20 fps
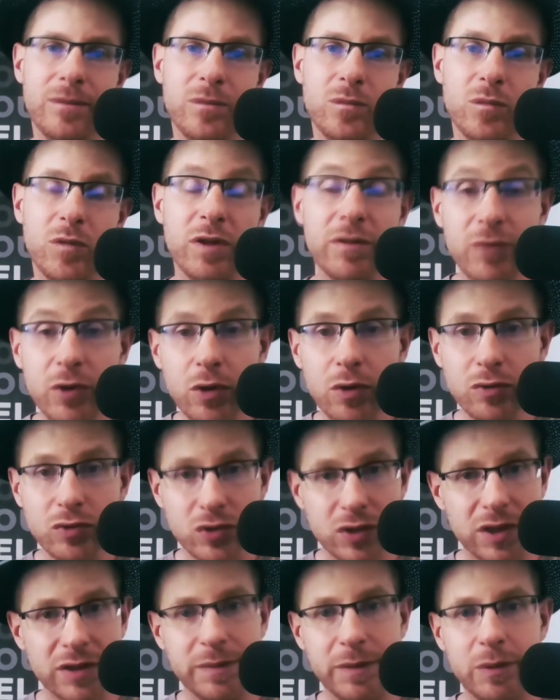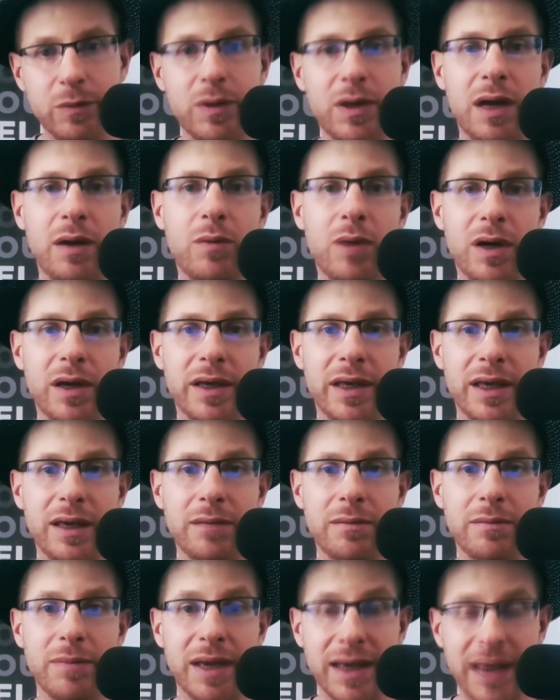Well, if you don't trust me when I walk
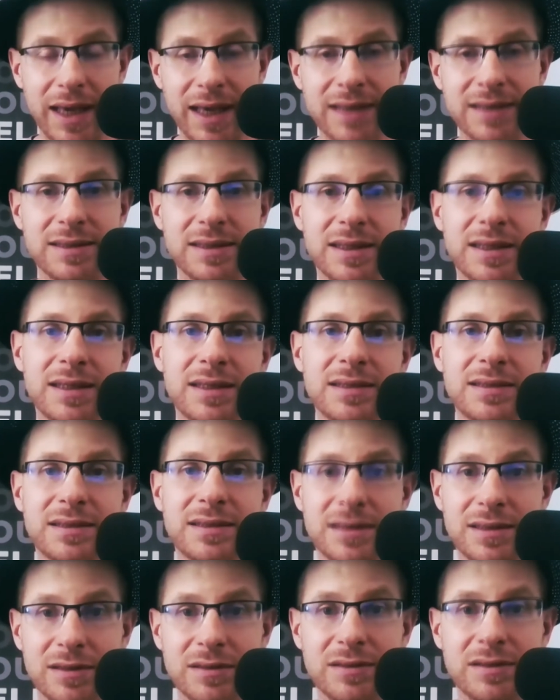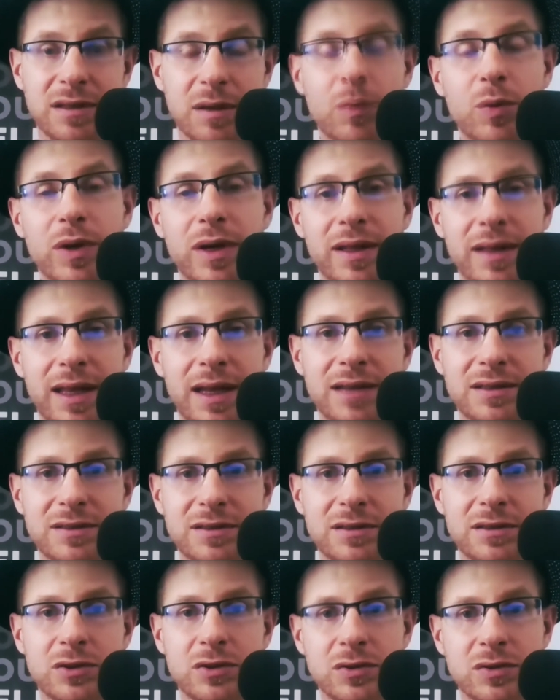in, my guess is there's someone in that
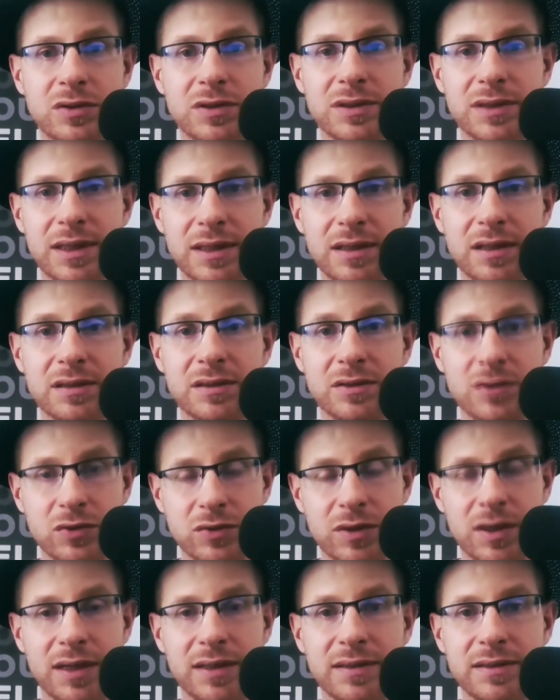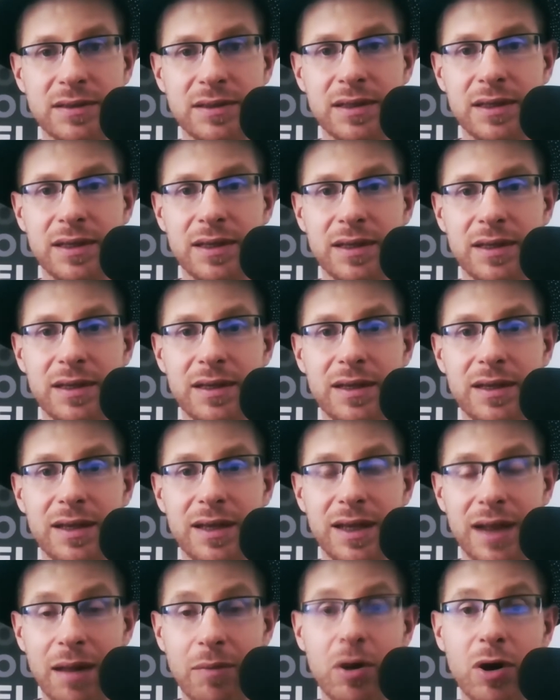institution that doesn't trust,
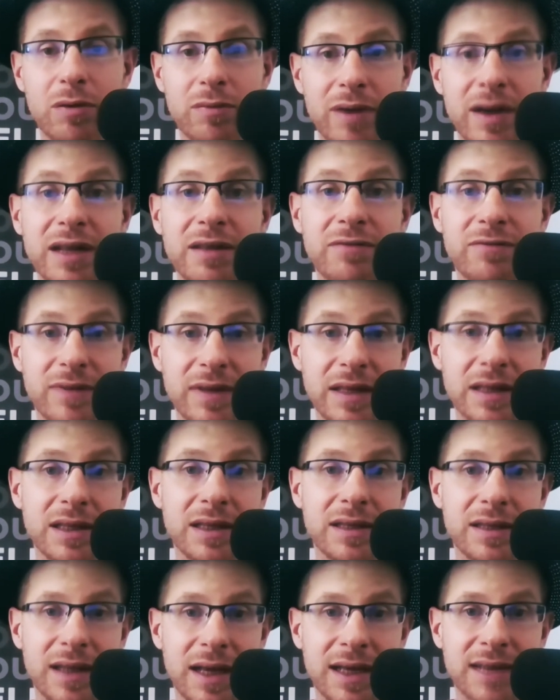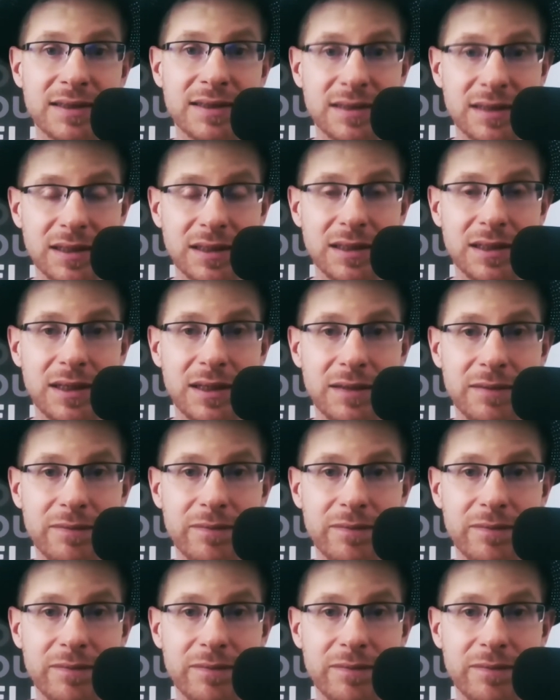and I'm already feeling the hostility.